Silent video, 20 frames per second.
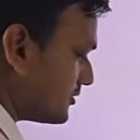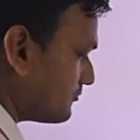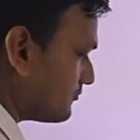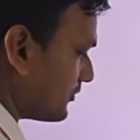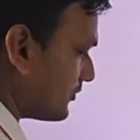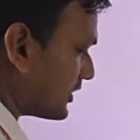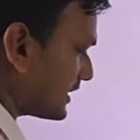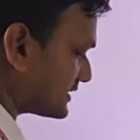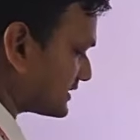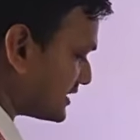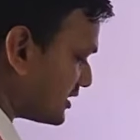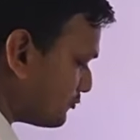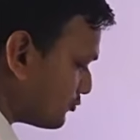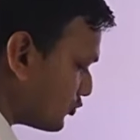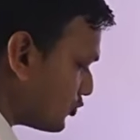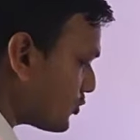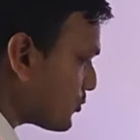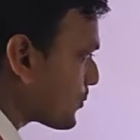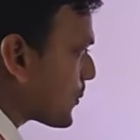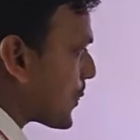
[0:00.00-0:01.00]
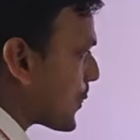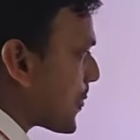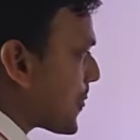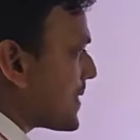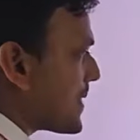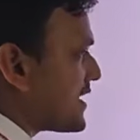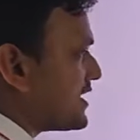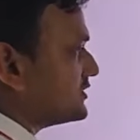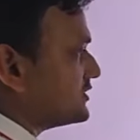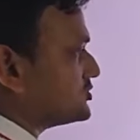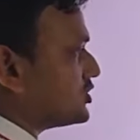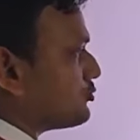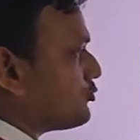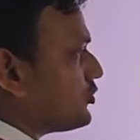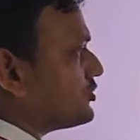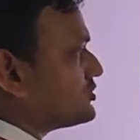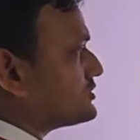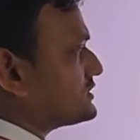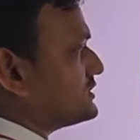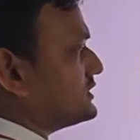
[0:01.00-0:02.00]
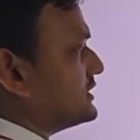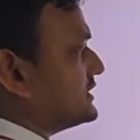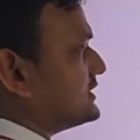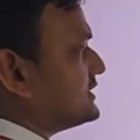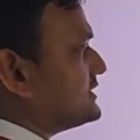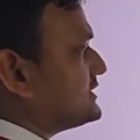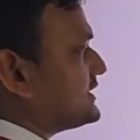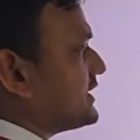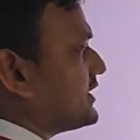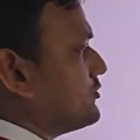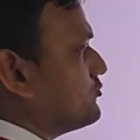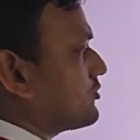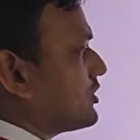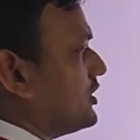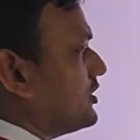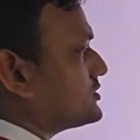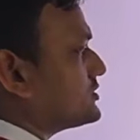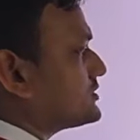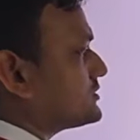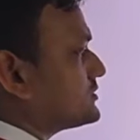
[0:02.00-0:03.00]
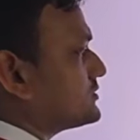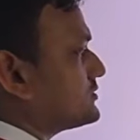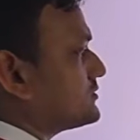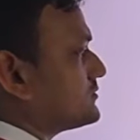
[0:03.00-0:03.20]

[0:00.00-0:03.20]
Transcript: For example, suppose this is a nucleus,